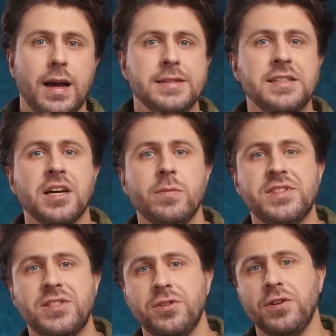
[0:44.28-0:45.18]
As it
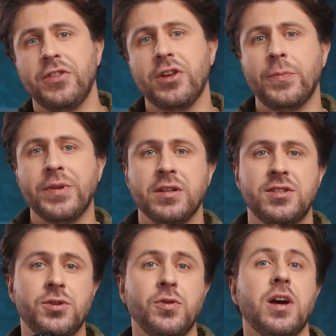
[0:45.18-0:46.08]
comes to
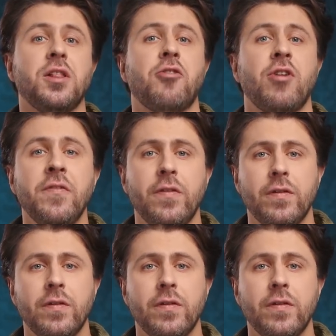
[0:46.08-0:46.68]
Thermion 2 LRF,